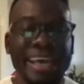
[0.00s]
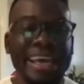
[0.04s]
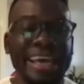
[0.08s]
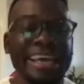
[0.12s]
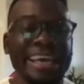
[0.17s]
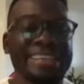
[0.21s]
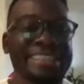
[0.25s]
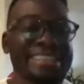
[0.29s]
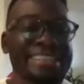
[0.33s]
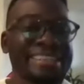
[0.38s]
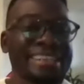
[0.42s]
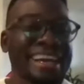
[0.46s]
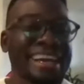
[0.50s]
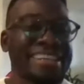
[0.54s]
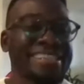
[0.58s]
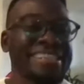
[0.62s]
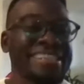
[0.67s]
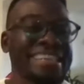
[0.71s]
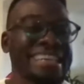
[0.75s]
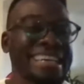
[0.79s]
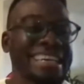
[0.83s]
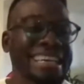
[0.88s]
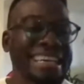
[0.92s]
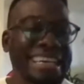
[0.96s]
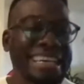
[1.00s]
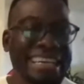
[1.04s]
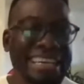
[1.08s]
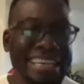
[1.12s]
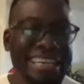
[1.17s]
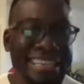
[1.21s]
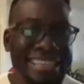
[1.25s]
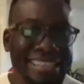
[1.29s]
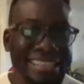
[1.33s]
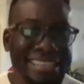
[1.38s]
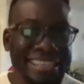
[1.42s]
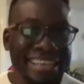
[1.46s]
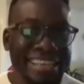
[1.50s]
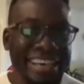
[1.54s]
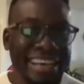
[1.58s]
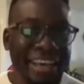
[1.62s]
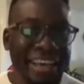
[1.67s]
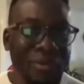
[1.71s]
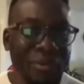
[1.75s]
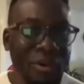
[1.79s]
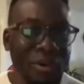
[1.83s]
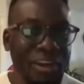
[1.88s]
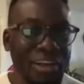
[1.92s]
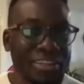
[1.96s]
Is this actually easy?
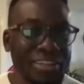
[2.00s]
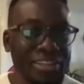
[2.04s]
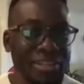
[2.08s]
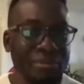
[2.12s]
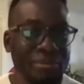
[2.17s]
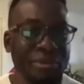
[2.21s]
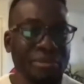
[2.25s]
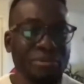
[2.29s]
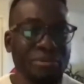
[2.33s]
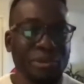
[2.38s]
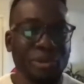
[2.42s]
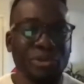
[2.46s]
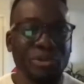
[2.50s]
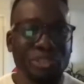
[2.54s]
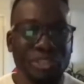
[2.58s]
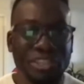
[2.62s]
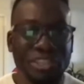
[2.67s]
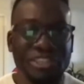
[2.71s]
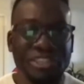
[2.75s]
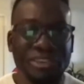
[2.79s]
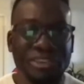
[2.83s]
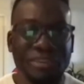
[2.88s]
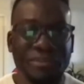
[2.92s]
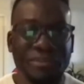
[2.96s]
And what are some approaches